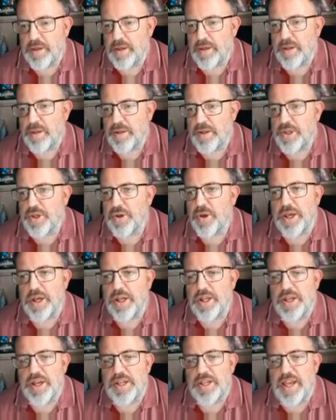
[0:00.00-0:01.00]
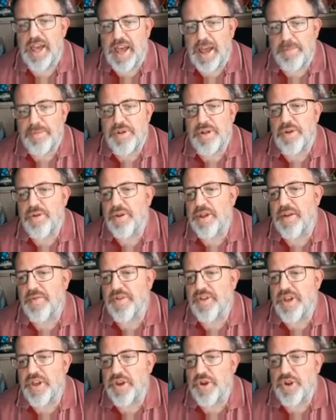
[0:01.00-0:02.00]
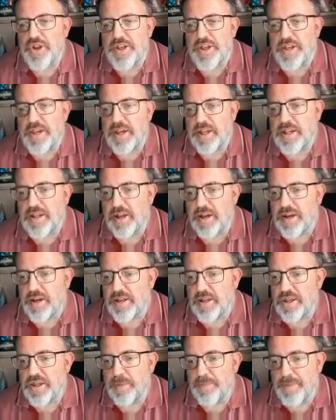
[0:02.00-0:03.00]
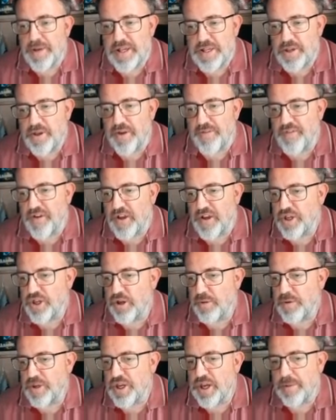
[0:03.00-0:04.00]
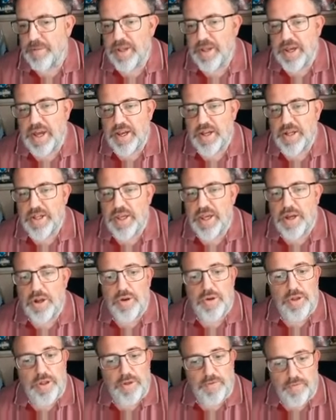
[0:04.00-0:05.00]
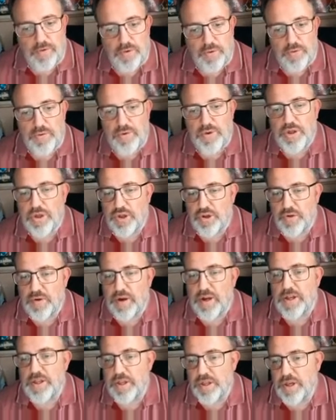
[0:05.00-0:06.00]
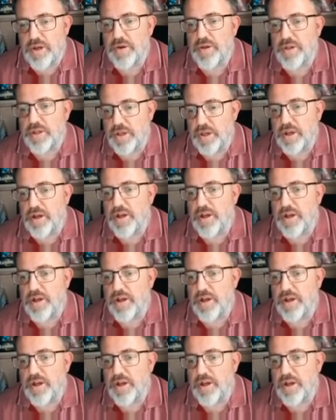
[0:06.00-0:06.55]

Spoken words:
So it contains absolutely everything you need to get stuck into the best sci-fi skirmish game in the galaxy, including the rules, the terrain, the tokens, the cards,